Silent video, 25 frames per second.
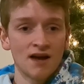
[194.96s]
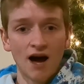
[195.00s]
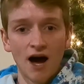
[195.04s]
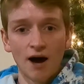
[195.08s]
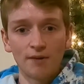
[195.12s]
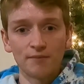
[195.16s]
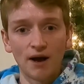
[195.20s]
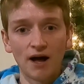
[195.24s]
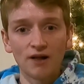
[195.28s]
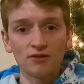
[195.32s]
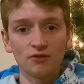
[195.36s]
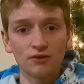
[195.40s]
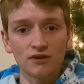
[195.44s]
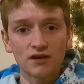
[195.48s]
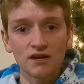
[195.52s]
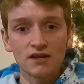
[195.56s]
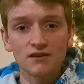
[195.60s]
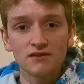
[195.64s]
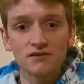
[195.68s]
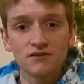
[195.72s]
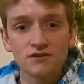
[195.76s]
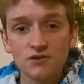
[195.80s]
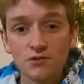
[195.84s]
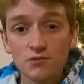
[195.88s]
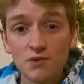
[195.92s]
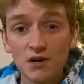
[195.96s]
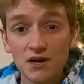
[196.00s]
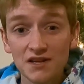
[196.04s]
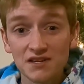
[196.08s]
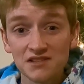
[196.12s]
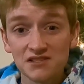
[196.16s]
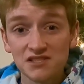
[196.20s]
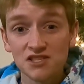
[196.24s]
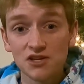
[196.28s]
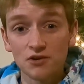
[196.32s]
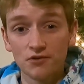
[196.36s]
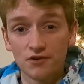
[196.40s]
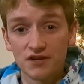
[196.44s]
I'm not looking to do any
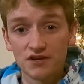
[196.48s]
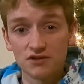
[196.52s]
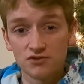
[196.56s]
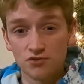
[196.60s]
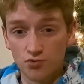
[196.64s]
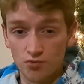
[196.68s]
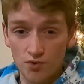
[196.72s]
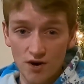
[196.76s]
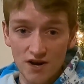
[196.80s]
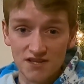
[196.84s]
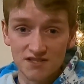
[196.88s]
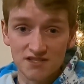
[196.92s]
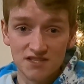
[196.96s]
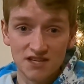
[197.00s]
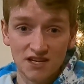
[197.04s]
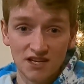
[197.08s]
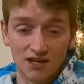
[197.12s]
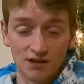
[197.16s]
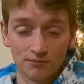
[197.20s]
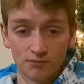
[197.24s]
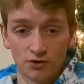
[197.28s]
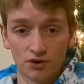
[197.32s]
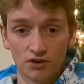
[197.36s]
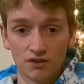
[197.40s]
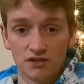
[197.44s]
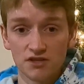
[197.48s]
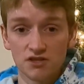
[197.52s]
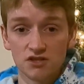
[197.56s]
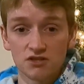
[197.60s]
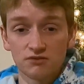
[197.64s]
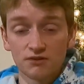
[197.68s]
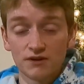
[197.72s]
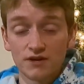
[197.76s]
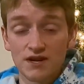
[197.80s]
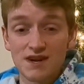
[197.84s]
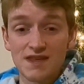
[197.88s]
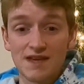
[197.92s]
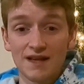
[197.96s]
serious racing. I'm really just
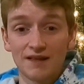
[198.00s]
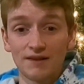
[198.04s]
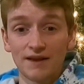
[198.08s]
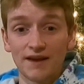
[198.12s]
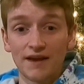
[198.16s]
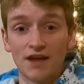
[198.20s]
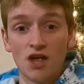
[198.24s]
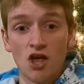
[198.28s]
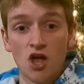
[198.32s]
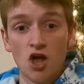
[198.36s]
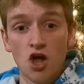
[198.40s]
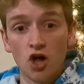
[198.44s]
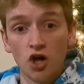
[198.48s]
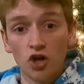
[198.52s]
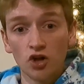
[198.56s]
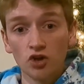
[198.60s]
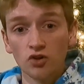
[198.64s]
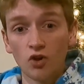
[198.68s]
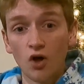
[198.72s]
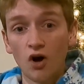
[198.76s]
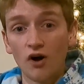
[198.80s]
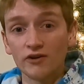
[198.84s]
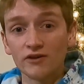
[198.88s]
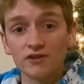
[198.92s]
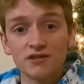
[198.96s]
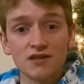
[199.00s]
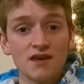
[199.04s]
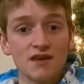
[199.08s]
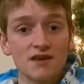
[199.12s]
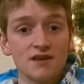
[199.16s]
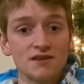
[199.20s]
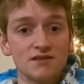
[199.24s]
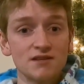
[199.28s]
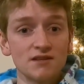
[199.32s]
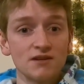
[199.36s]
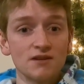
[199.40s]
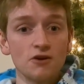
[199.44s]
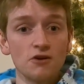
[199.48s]
looking at like long
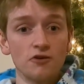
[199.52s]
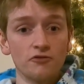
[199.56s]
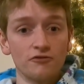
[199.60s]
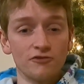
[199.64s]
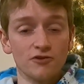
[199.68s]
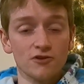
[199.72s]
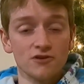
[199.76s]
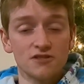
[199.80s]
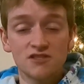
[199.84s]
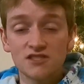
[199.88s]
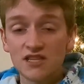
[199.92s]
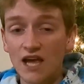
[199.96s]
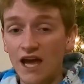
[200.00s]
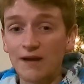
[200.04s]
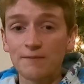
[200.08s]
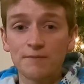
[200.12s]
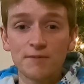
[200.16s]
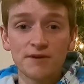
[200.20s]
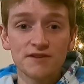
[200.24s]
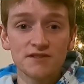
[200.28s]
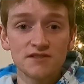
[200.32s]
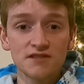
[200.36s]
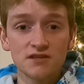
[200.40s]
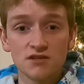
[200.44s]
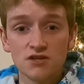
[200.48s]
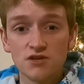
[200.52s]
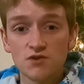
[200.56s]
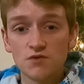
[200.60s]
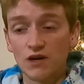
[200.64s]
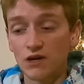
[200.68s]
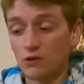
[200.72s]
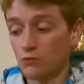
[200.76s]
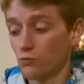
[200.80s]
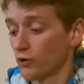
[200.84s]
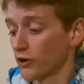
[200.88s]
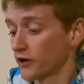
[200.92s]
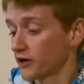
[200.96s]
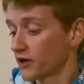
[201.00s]
days and go for segments and
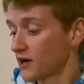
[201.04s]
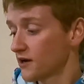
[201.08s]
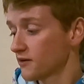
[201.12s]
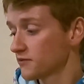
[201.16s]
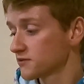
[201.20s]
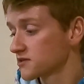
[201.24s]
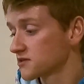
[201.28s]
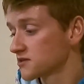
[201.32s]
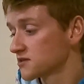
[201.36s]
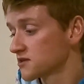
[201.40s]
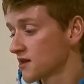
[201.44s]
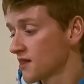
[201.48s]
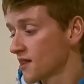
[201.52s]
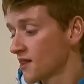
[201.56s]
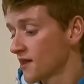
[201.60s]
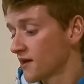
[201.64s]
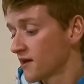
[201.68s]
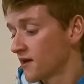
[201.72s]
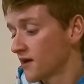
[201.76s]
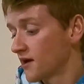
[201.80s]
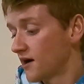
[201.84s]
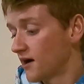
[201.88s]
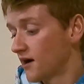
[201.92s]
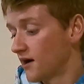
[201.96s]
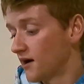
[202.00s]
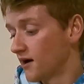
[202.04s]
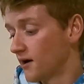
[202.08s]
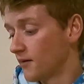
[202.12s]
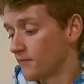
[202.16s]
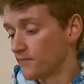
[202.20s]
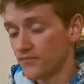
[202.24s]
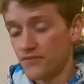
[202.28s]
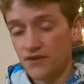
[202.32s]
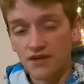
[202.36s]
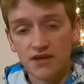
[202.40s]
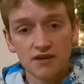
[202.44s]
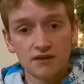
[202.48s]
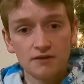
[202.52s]
doing workouts.
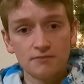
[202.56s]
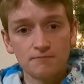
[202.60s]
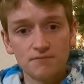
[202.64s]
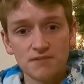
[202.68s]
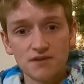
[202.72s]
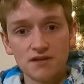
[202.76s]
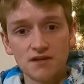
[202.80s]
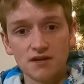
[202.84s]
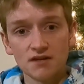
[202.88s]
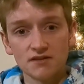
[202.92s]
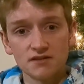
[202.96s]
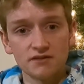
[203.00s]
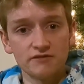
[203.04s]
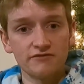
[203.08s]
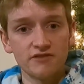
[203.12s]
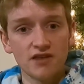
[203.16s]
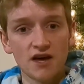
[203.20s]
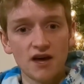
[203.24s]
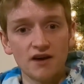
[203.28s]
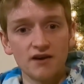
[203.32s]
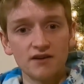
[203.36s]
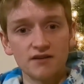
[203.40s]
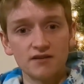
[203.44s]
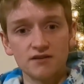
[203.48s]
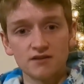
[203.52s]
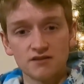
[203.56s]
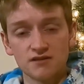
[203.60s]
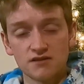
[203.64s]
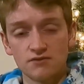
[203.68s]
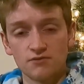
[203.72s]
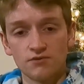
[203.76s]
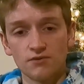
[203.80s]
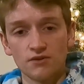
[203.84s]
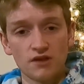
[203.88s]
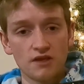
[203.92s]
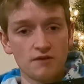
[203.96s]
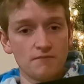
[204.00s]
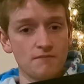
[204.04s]
And because of that, it doesn't
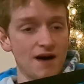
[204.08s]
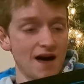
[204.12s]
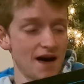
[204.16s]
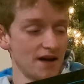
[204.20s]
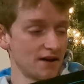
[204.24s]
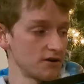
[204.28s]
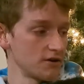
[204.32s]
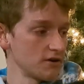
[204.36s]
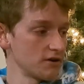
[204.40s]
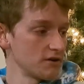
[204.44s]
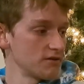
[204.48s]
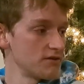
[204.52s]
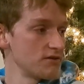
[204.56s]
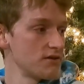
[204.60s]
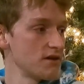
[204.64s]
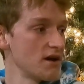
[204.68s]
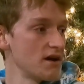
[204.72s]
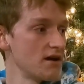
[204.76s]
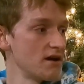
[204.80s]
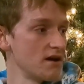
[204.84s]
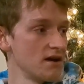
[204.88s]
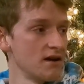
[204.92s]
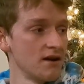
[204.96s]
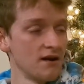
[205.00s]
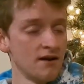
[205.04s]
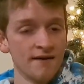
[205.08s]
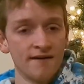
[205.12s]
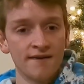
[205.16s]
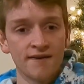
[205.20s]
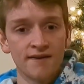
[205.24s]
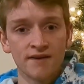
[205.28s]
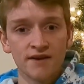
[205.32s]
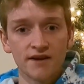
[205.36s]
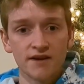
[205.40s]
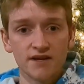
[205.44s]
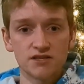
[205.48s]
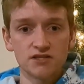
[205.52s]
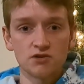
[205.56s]
really matter that
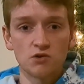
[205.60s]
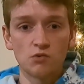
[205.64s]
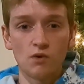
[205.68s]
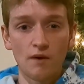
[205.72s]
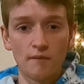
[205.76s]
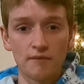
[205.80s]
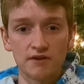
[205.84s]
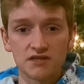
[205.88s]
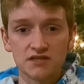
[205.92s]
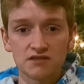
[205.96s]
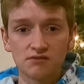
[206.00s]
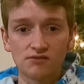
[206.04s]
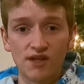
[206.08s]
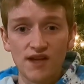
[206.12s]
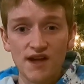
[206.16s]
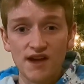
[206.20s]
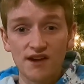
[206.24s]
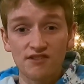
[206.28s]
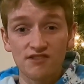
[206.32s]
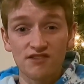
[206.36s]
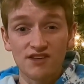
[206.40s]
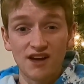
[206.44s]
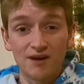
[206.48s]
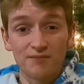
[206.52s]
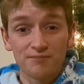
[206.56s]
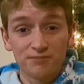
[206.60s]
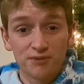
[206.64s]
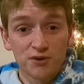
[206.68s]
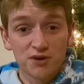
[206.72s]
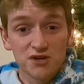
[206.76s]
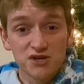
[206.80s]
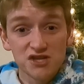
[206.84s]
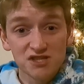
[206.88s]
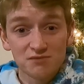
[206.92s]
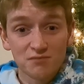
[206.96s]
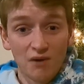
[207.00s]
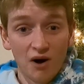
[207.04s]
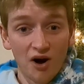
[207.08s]
it's a women's length. I'm pretty
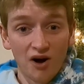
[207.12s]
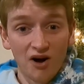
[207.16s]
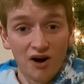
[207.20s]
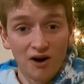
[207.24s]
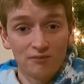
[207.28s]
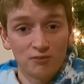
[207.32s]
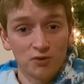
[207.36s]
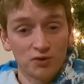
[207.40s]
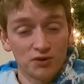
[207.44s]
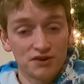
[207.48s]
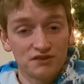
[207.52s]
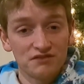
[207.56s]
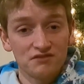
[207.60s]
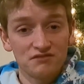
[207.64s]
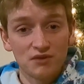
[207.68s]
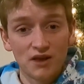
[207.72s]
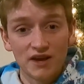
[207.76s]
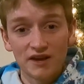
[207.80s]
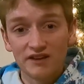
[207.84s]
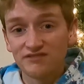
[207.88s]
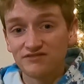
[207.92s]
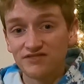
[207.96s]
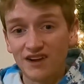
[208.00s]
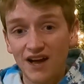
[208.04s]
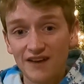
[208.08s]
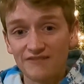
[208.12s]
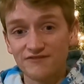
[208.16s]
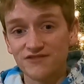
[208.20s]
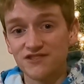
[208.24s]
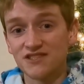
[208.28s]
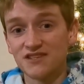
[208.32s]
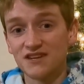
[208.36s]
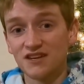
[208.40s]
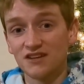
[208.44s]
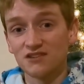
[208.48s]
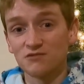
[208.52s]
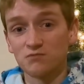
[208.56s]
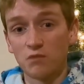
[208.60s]
small. I'm only like
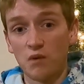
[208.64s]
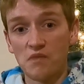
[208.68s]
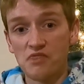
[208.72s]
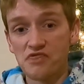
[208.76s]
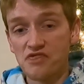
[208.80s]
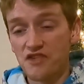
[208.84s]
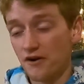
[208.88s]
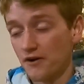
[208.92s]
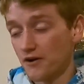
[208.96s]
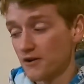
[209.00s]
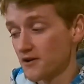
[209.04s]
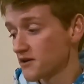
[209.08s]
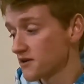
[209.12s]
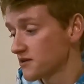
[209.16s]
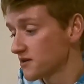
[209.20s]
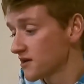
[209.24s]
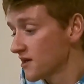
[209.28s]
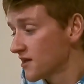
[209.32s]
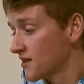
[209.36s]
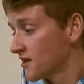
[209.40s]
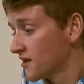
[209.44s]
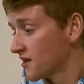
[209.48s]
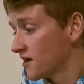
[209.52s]
5'6", 130.